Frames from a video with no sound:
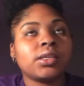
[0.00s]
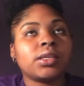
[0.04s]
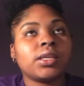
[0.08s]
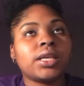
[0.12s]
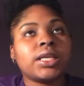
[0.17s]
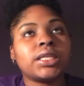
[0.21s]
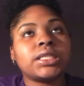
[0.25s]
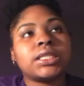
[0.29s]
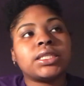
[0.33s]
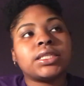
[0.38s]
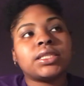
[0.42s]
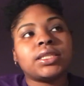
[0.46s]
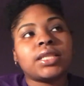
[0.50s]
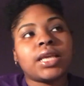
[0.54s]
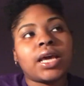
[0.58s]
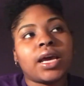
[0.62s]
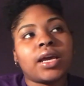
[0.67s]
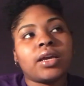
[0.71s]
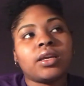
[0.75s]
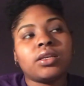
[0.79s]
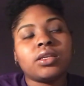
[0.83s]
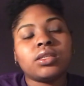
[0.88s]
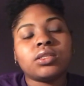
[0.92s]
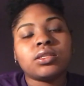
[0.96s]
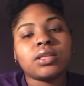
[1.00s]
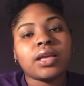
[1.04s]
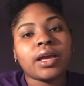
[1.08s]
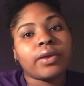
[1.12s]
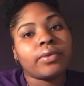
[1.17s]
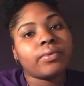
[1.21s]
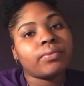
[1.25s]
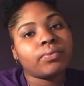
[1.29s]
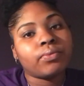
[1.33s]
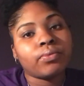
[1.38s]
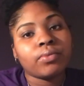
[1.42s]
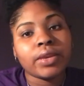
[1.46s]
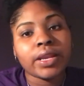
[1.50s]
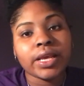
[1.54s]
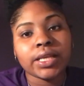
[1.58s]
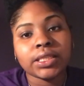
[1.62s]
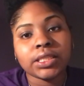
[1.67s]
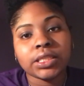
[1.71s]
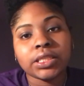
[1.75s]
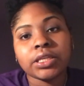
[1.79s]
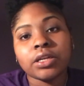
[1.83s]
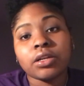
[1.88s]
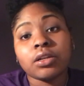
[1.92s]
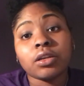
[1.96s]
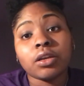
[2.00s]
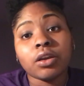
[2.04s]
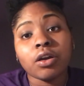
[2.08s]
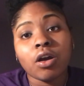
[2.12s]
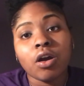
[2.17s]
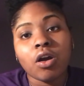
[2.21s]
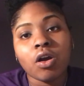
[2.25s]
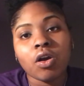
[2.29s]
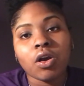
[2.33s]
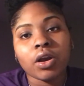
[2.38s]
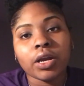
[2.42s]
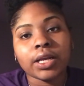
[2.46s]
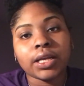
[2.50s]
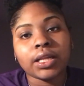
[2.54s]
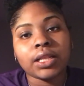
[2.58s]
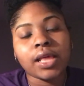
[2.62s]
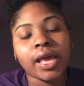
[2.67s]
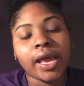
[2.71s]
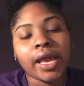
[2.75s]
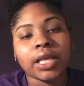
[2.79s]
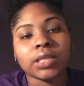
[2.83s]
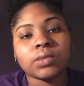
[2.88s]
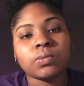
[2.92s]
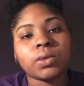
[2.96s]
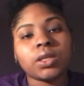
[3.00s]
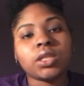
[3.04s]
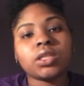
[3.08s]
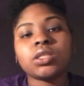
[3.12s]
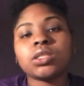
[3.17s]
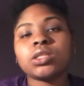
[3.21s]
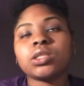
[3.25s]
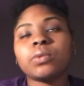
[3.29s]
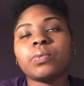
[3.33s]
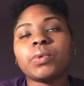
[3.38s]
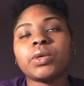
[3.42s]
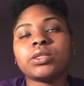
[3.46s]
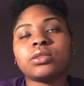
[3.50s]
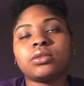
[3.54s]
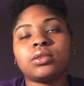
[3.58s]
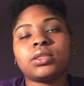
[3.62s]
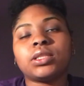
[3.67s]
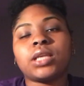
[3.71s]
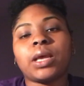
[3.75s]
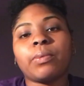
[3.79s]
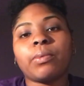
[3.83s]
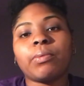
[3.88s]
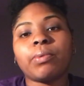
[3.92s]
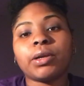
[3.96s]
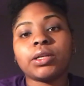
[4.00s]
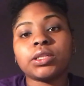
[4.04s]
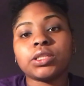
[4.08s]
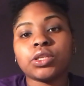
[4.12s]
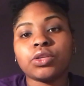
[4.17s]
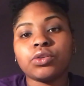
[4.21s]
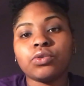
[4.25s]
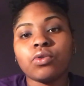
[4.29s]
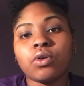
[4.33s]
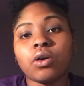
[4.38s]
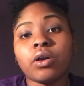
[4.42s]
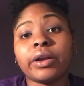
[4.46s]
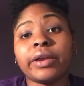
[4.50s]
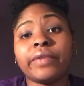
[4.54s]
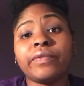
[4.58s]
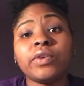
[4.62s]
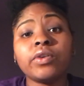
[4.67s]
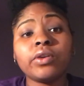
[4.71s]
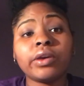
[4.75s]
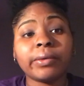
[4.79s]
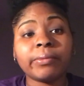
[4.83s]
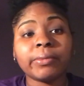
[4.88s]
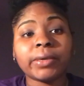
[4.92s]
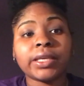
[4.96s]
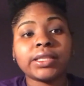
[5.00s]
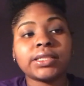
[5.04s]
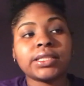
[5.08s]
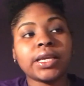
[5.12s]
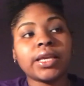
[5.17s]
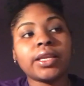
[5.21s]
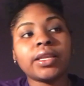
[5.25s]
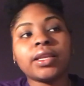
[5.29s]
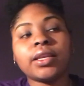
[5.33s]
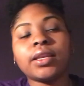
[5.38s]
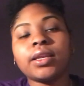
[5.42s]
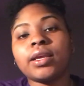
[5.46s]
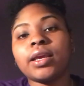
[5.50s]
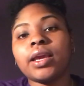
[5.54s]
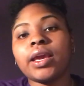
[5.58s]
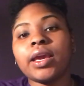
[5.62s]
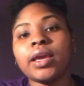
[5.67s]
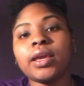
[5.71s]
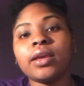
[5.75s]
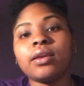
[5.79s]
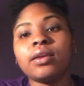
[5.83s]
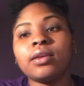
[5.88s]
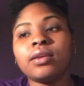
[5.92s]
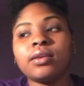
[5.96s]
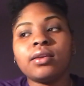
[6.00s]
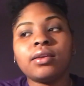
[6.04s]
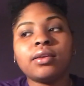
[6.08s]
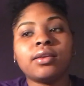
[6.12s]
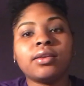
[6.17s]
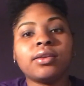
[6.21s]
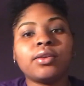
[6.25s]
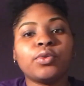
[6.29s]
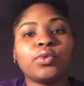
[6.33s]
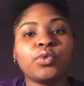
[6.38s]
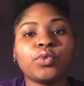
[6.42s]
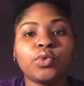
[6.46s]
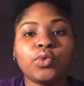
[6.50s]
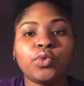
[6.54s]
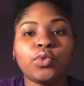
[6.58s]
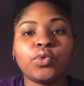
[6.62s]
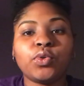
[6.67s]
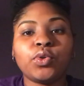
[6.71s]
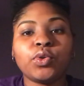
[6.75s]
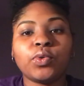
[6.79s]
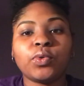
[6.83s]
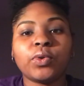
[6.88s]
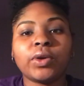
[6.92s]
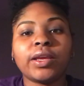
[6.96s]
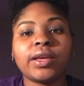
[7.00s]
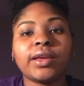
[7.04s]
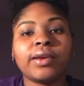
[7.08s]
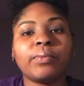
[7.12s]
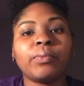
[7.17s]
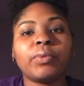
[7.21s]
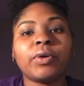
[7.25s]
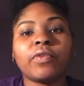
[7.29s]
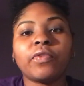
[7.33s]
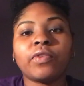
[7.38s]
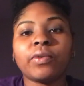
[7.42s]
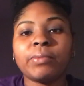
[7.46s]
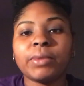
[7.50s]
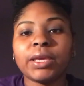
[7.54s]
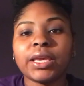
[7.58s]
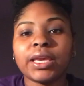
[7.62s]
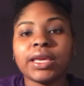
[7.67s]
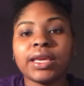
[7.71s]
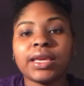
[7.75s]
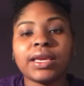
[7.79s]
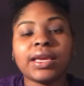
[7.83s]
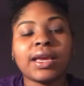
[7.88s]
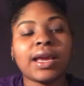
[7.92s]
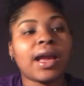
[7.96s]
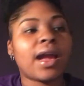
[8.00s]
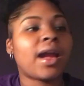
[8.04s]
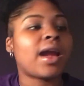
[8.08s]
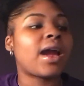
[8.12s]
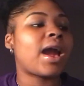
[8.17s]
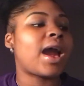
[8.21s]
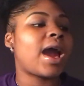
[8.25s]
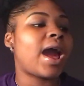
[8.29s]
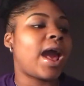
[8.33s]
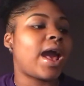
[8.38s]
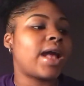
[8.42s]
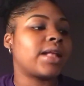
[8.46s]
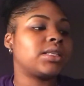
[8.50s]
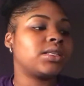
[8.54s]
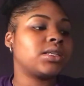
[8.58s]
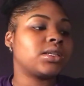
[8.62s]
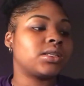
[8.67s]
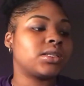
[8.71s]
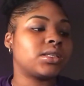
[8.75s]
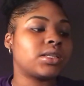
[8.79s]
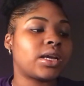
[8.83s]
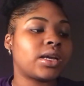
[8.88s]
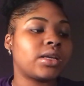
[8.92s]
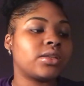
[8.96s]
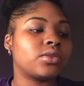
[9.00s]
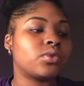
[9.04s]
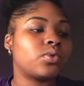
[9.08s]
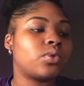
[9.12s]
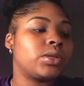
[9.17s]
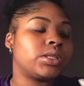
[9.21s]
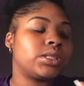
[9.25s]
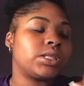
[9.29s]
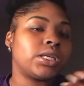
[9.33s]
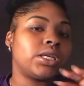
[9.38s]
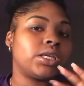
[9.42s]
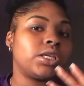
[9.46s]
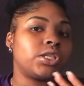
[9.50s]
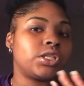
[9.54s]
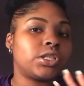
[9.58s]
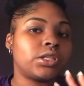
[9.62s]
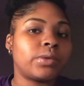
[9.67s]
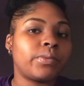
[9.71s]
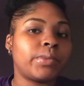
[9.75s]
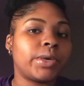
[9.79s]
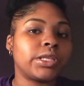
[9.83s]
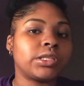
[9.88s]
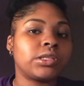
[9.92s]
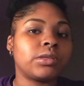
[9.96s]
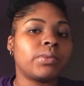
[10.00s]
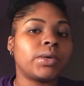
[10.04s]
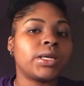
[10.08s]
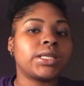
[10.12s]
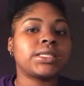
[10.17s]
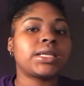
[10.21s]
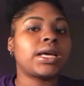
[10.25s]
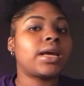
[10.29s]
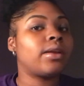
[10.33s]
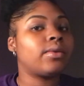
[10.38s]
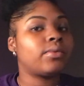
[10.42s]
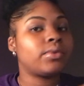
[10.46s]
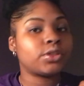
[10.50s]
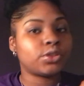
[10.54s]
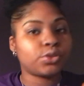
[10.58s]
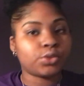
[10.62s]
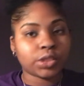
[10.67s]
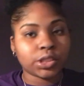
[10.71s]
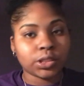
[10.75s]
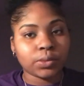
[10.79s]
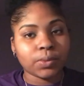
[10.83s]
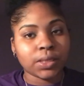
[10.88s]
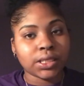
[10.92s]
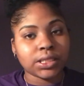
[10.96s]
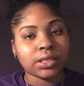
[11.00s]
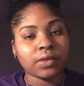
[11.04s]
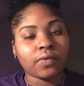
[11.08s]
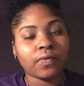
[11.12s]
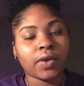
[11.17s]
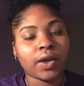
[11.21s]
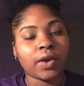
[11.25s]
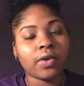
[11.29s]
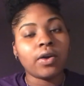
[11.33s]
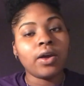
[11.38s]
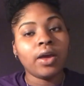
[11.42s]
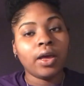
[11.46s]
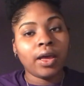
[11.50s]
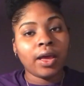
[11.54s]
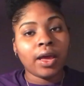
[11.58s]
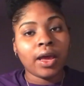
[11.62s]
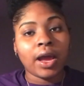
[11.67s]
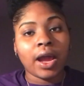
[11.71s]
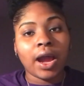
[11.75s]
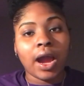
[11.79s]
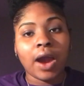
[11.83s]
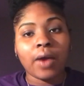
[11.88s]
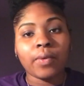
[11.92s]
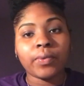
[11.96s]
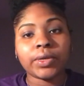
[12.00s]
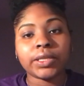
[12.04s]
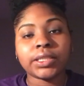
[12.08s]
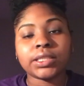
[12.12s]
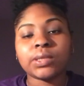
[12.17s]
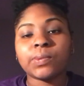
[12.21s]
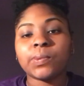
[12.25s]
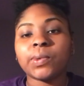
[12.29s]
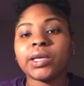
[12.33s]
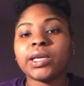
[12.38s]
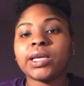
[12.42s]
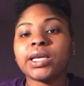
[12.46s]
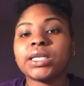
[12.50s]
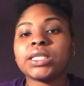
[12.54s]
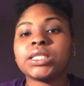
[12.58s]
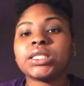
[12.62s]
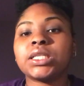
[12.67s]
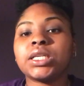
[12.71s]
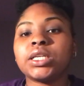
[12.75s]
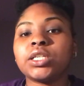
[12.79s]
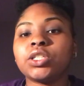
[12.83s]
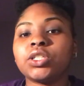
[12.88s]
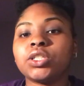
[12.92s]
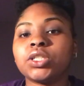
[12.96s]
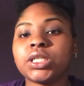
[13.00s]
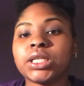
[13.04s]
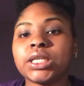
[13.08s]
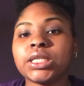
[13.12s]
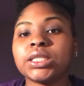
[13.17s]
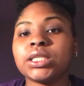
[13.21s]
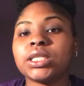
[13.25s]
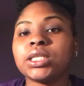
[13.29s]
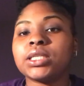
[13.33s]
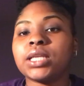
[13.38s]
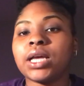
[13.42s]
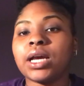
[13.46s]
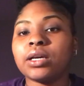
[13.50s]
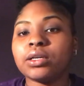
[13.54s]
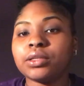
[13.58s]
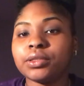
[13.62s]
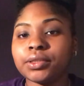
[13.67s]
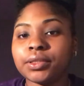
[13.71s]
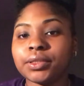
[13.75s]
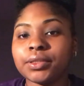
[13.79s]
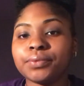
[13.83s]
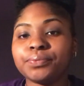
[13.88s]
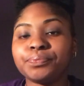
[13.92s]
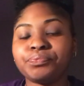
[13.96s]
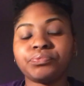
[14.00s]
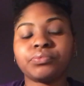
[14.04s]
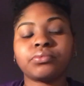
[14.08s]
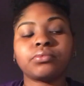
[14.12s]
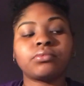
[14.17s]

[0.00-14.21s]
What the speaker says: it's not necessarily a hard class, but it just depends on the type of person you are. If you can maintain it, then hey, you do it. But for me, I took a science course each semester because I didn't want to stress myself out. I wanted to bring as less stress as I could,